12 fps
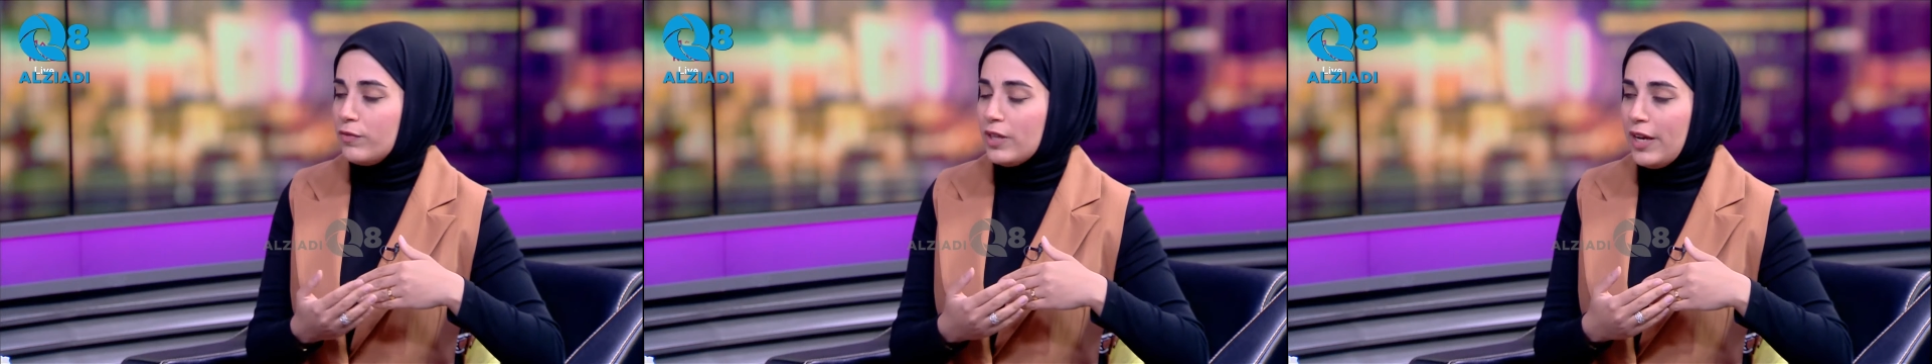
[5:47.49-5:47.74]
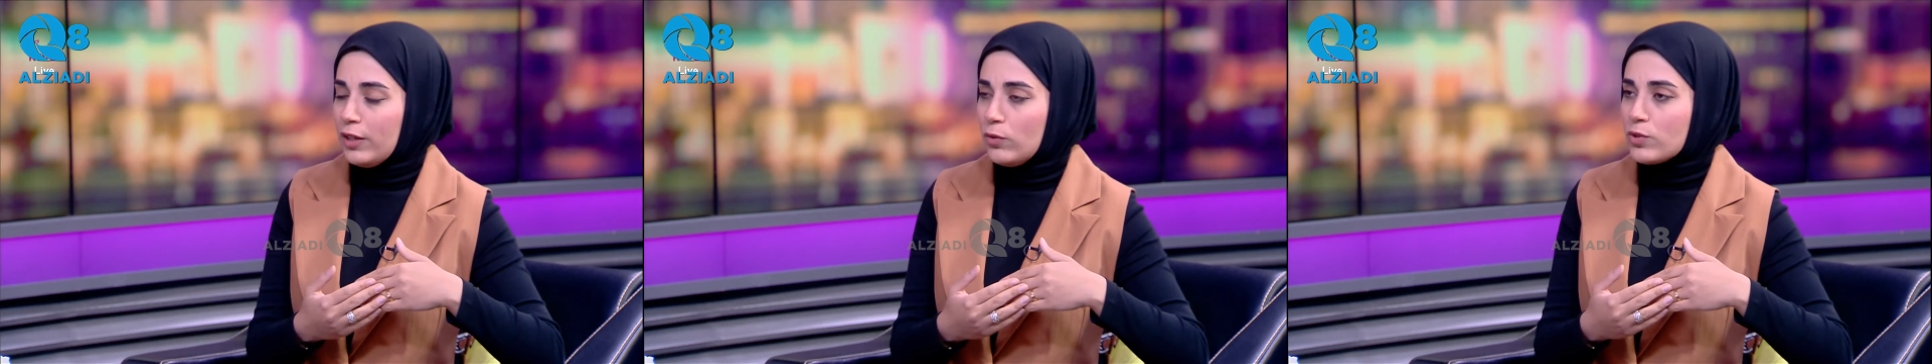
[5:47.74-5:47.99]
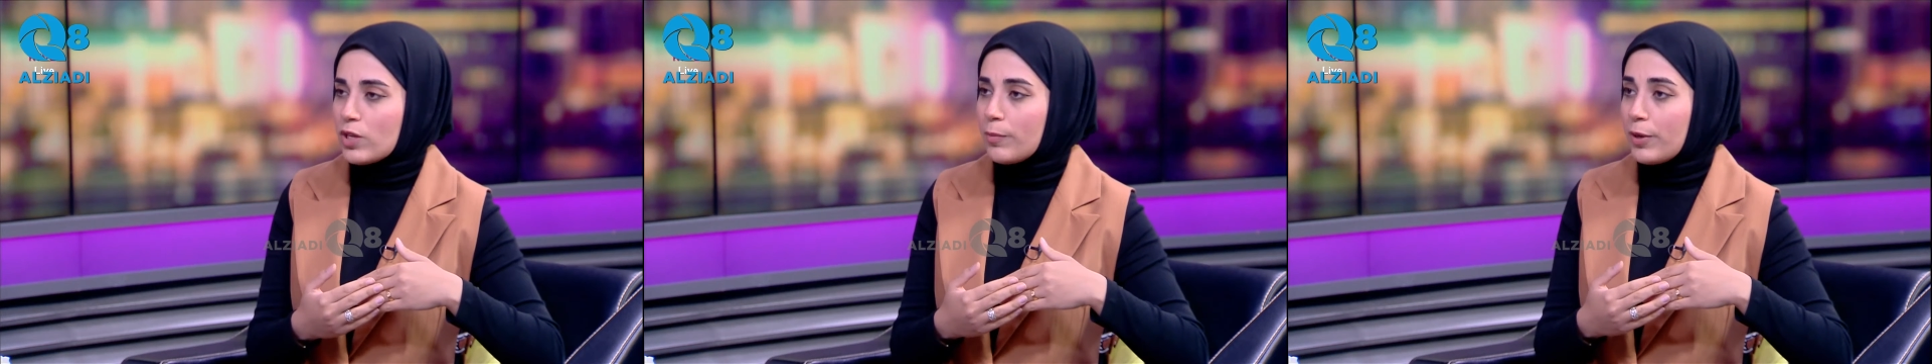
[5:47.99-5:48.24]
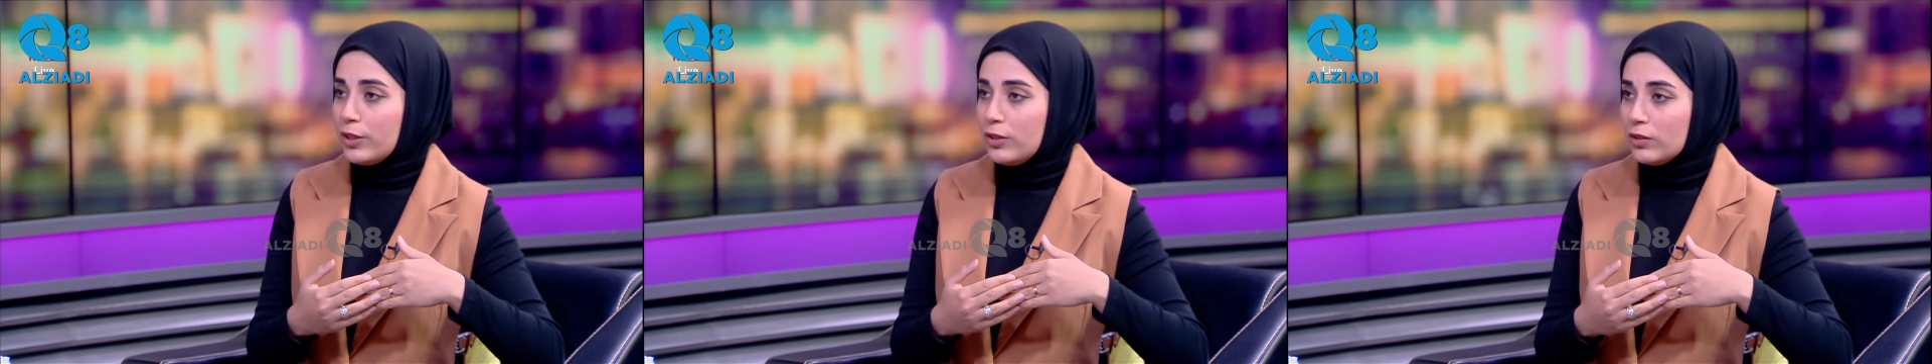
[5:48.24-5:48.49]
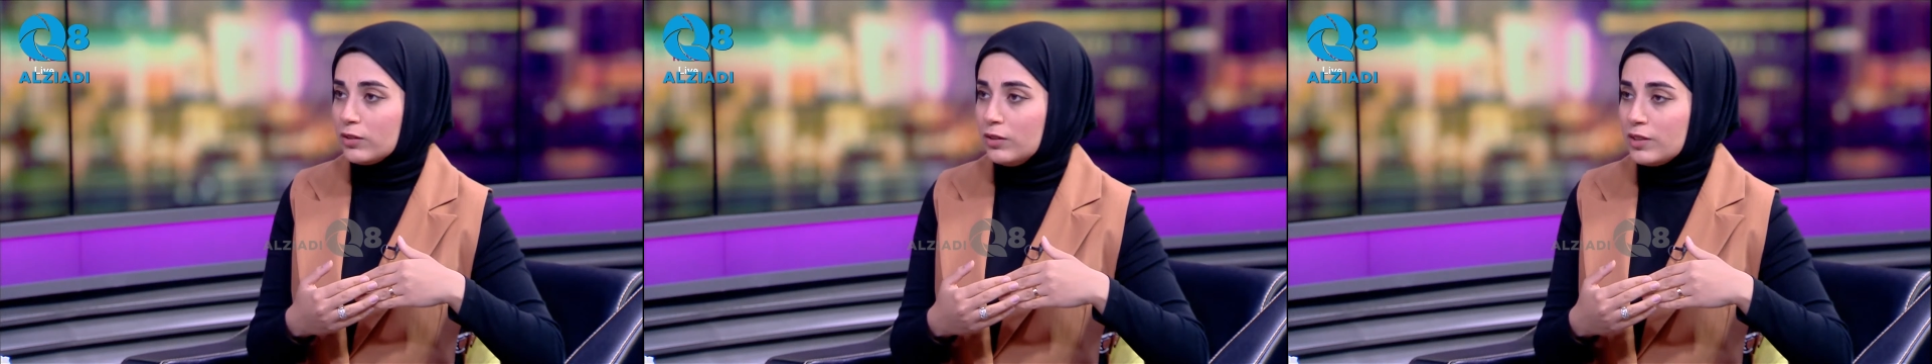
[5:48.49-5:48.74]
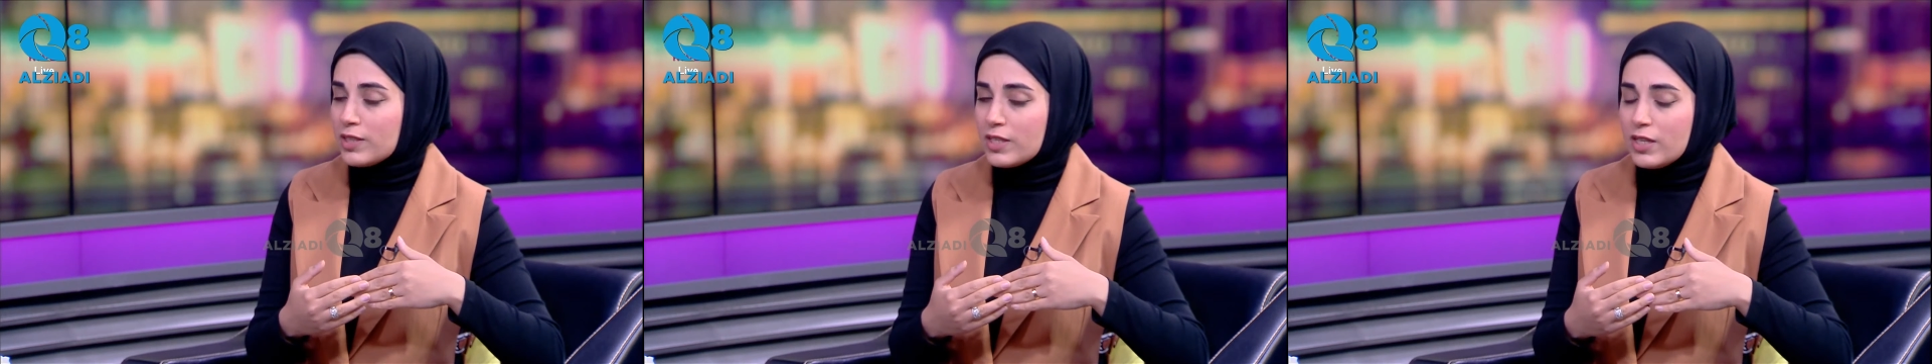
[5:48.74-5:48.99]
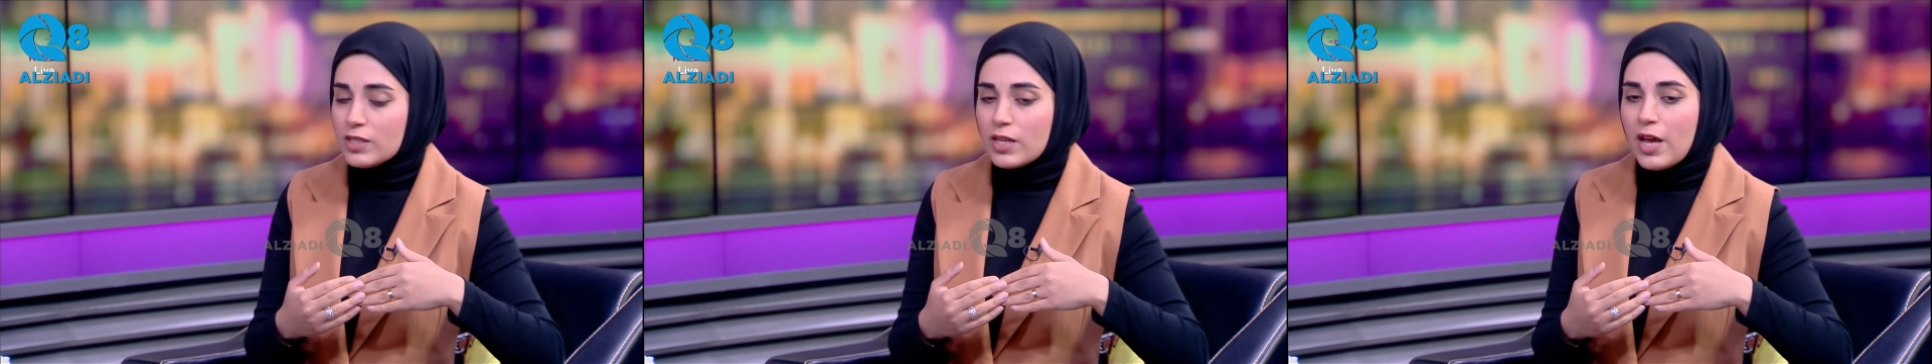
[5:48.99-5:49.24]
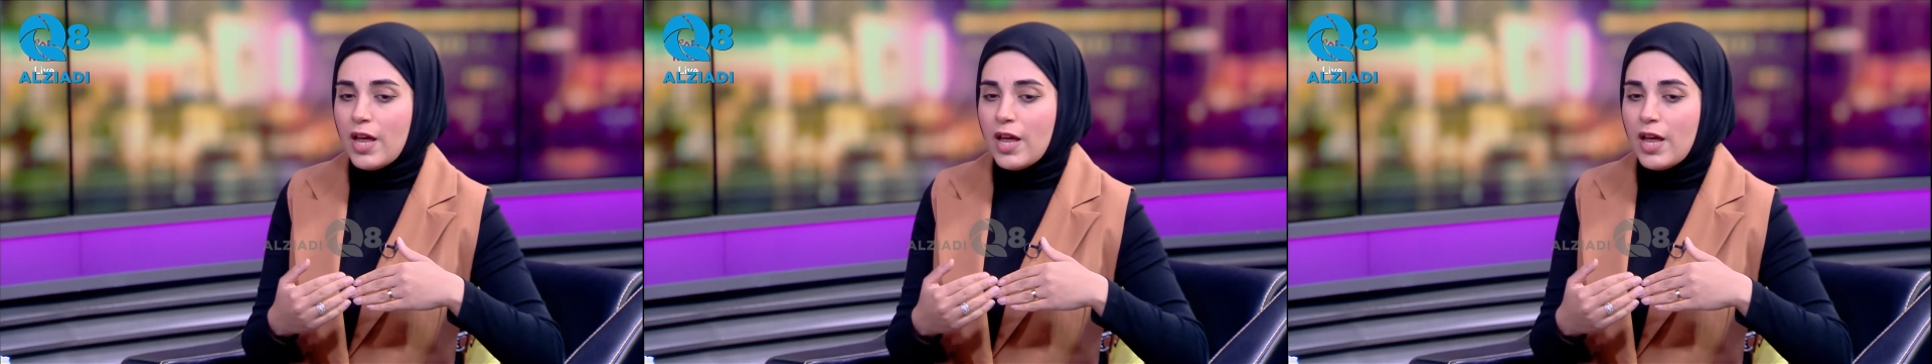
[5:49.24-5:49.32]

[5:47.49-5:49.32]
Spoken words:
diagnosing periodontal disease,